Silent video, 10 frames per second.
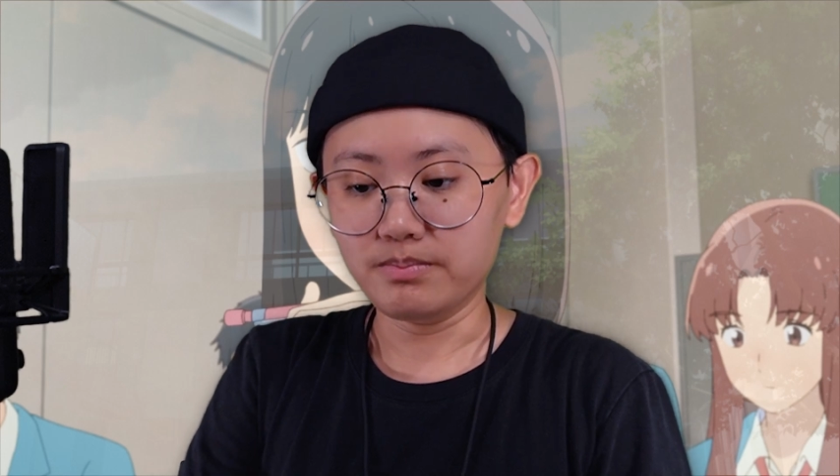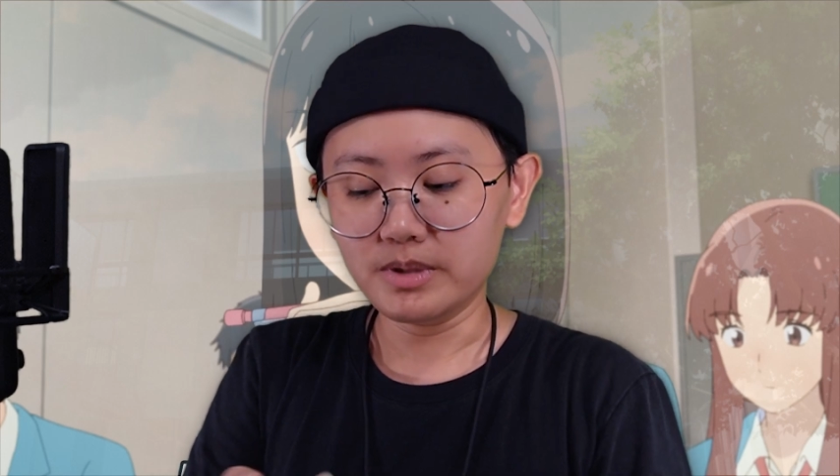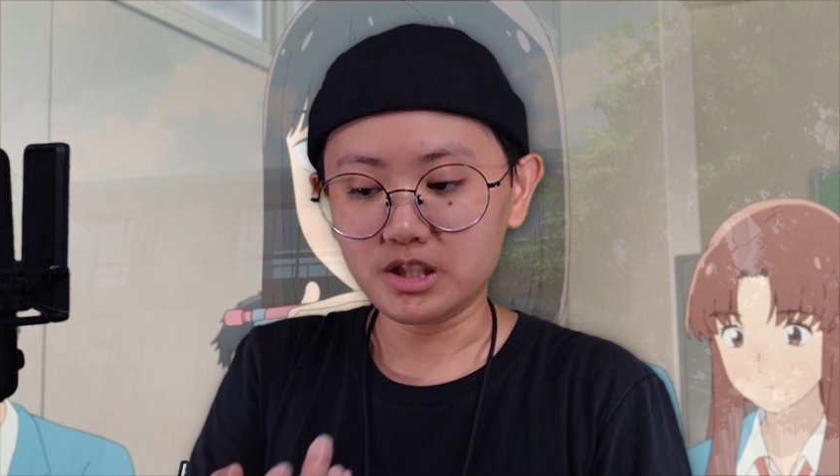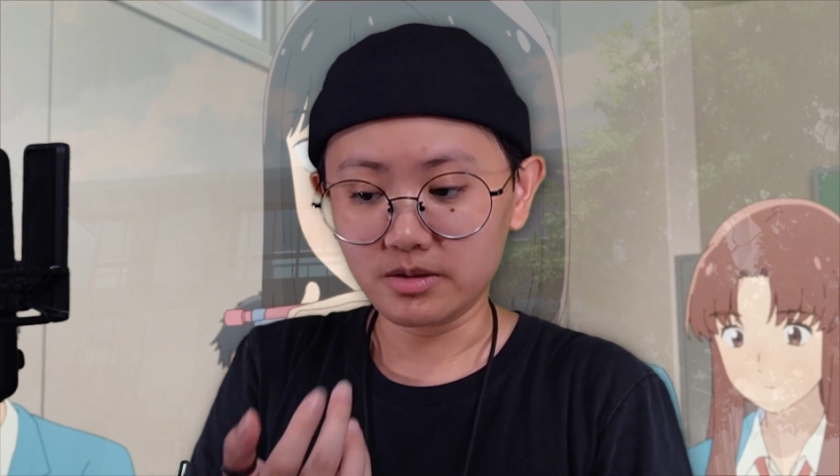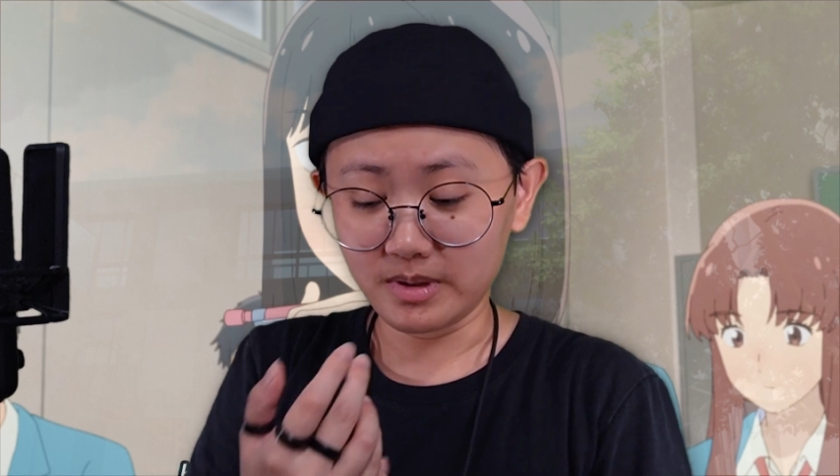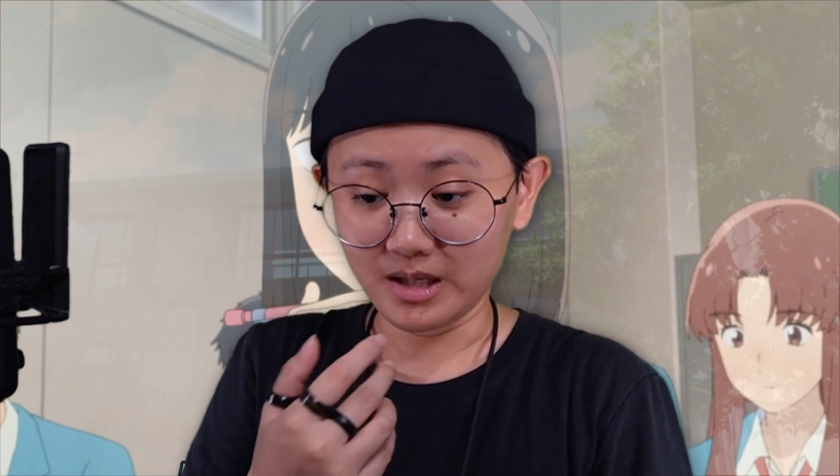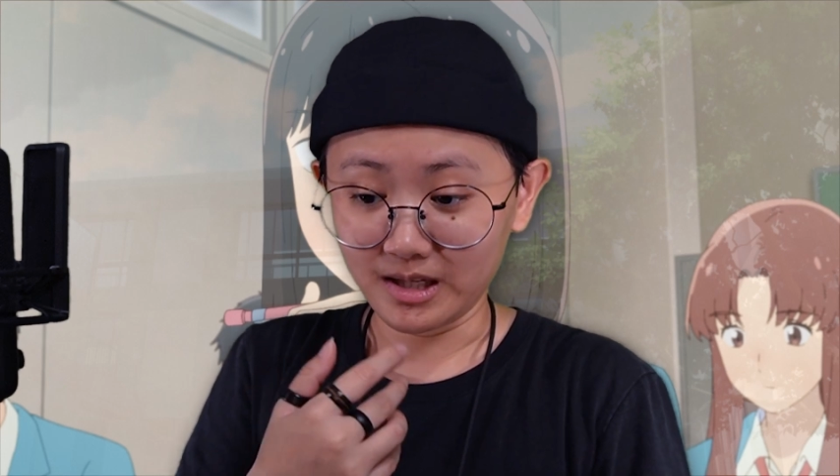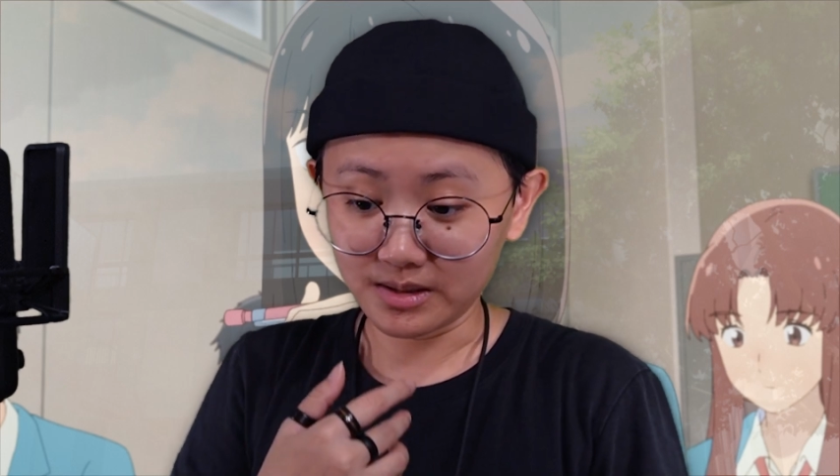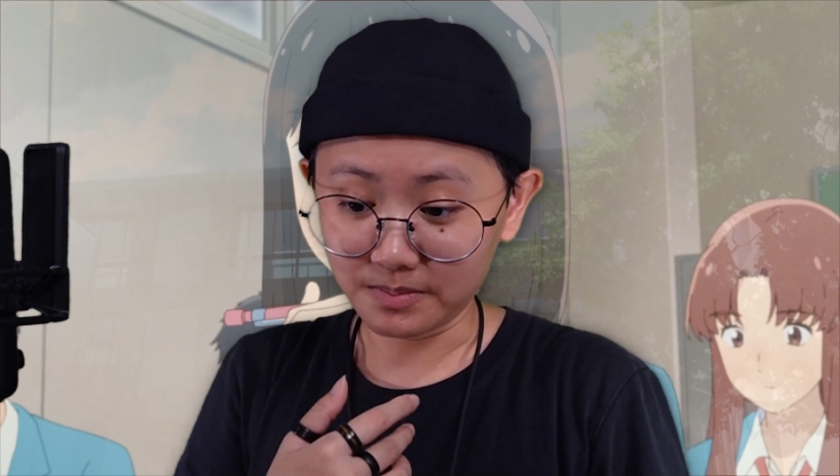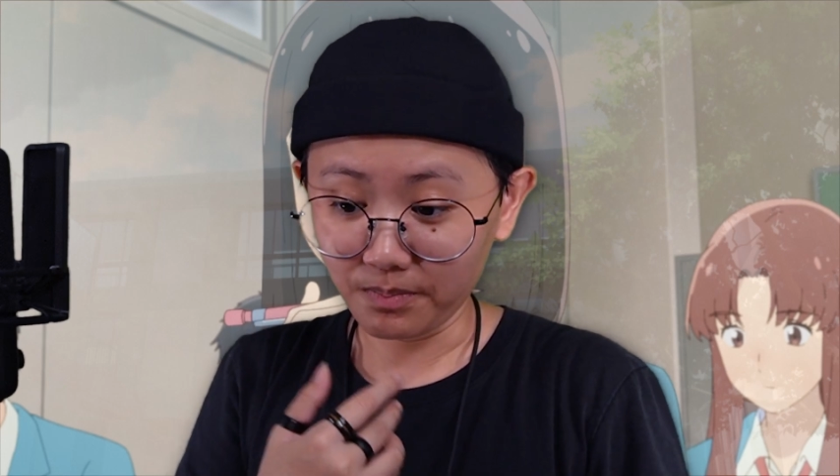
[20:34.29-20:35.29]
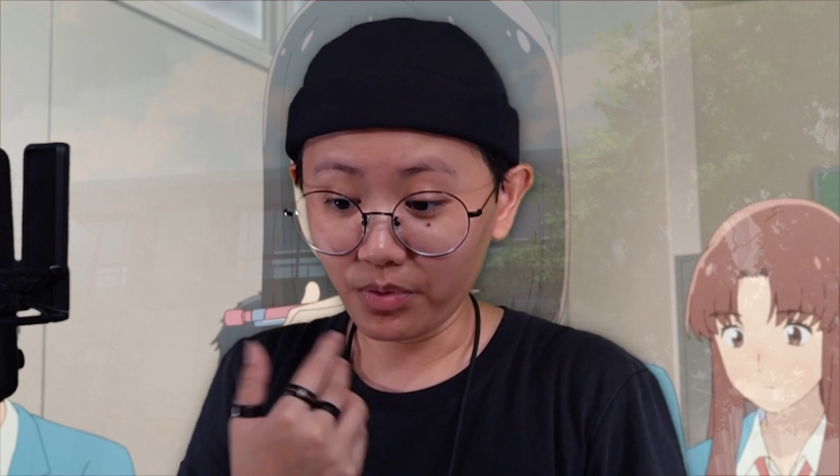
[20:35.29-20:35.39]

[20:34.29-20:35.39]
Mitsumi is